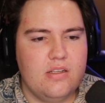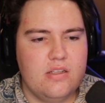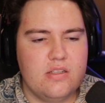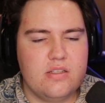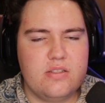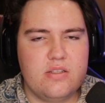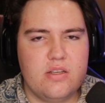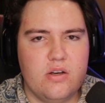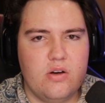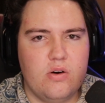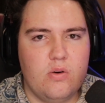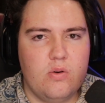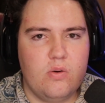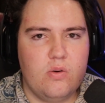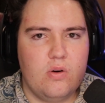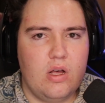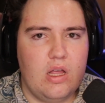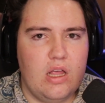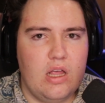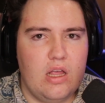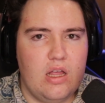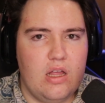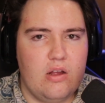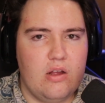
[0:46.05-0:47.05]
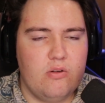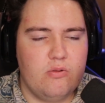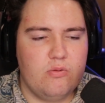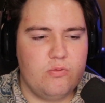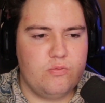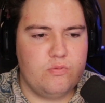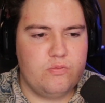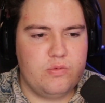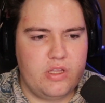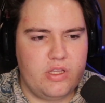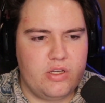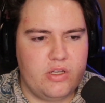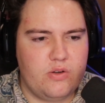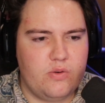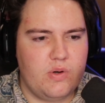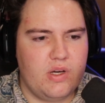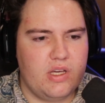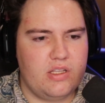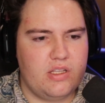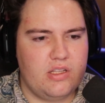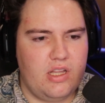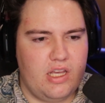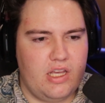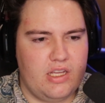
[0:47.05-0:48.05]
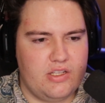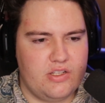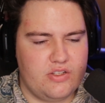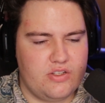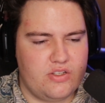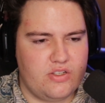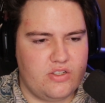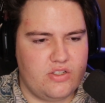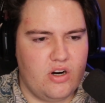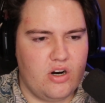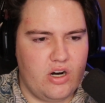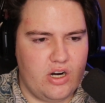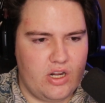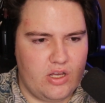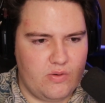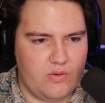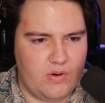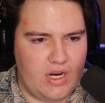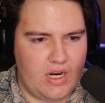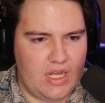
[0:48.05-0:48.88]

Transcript: So really quick, like just starting,